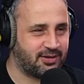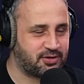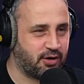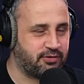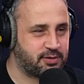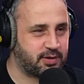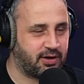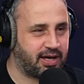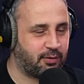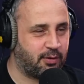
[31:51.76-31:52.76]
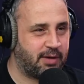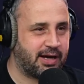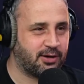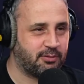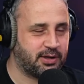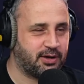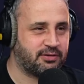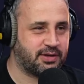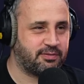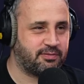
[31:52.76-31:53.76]
little trophies, we could get one made up, you know,
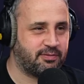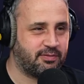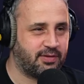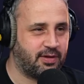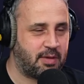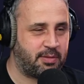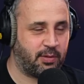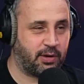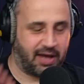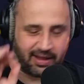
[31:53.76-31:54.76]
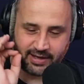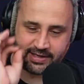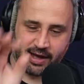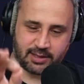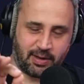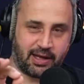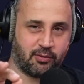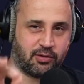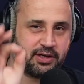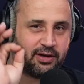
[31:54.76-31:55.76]
of the, maybe we could get like a darts player
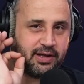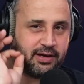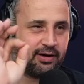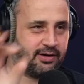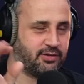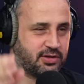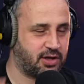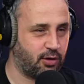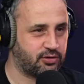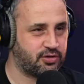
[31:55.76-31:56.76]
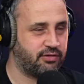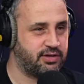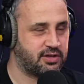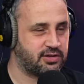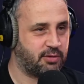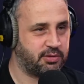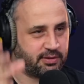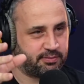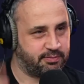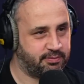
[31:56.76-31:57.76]
one, you know, like those gold trophies on top of
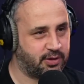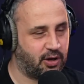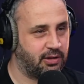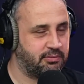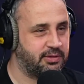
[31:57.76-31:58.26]
the column.